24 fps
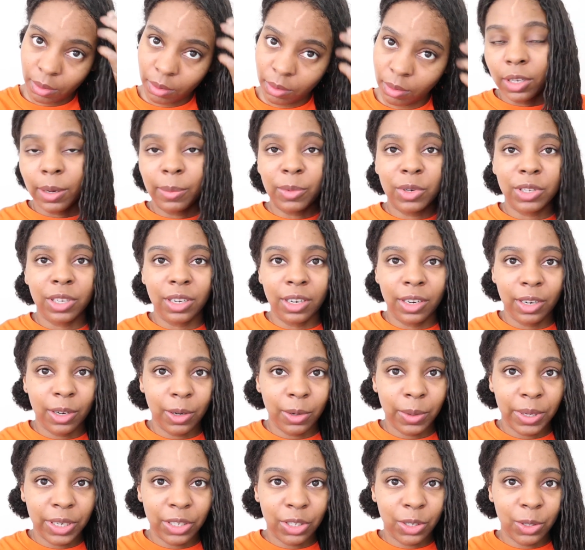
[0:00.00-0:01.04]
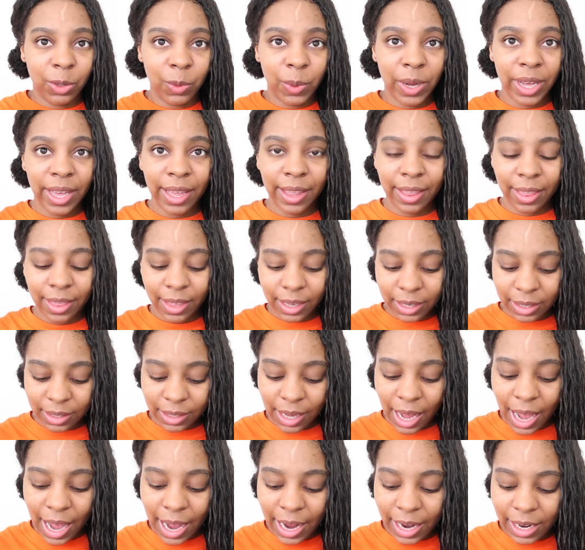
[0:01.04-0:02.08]
So I'm just going to go and do this
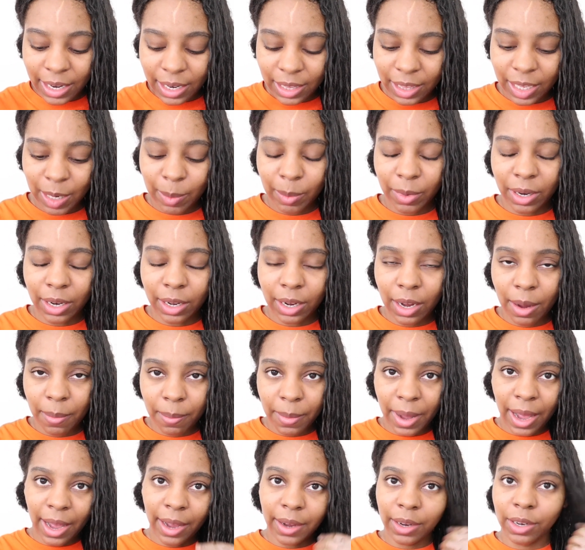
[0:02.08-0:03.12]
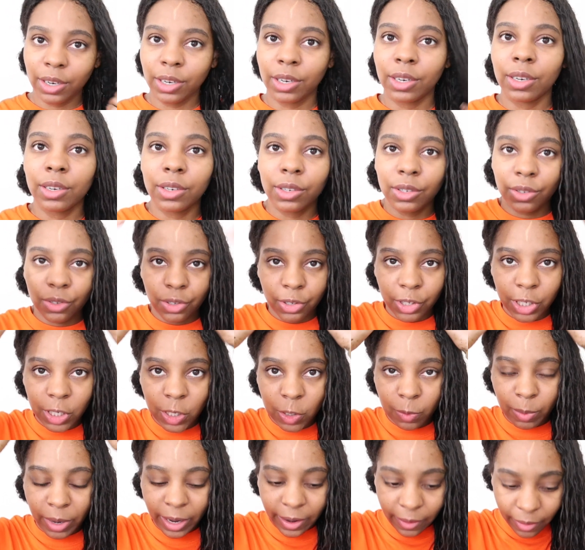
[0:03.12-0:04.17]
side, then I'm going to come back, show
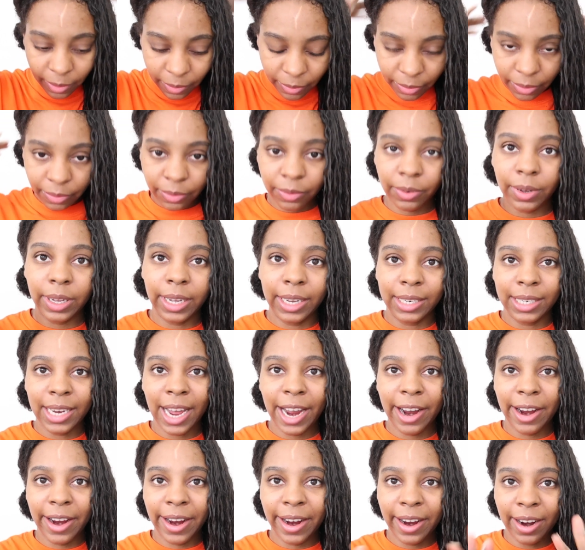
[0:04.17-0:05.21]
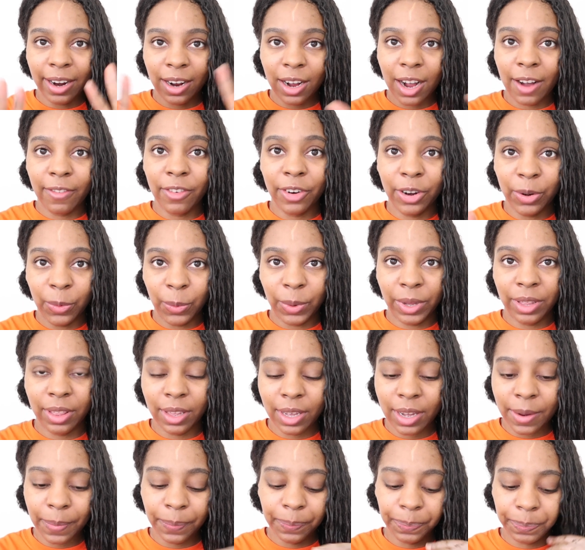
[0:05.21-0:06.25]
you my entire hair covered with
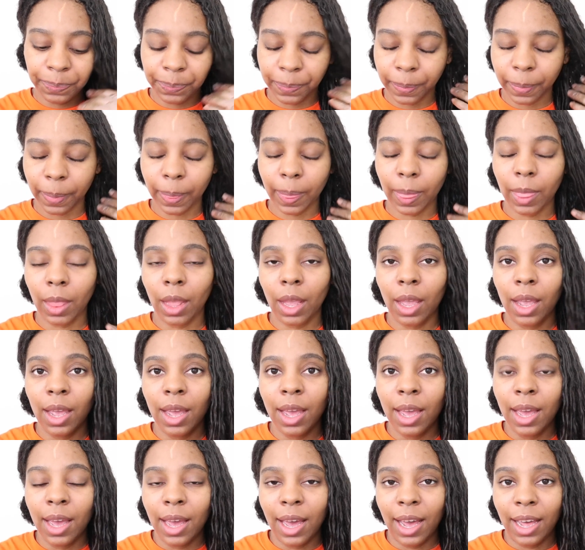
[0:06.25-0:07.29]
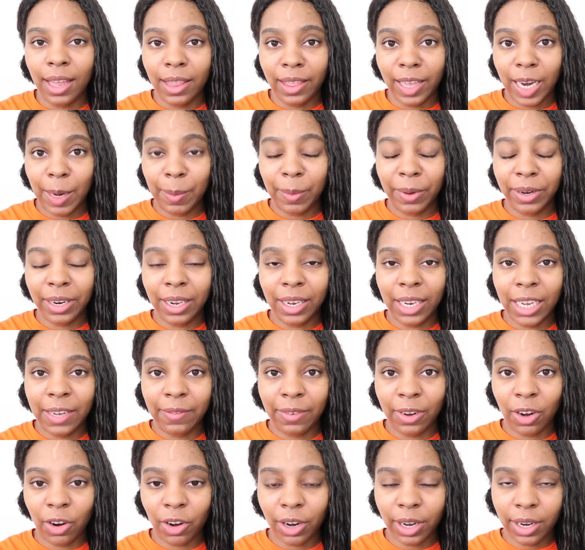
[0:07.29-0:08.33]
it, and then I'm going to
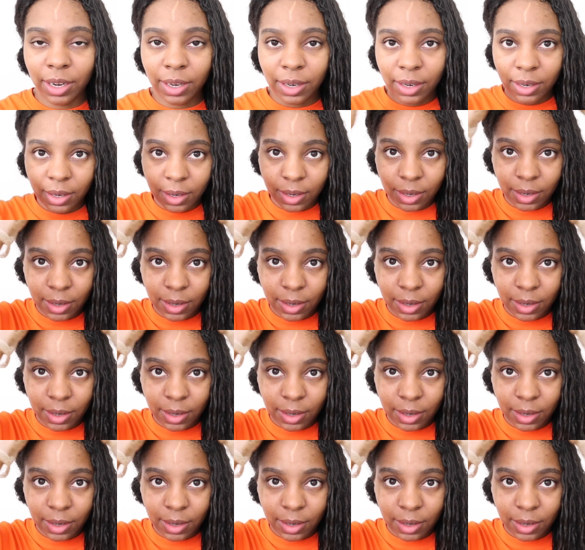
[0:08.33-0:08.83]
leave it on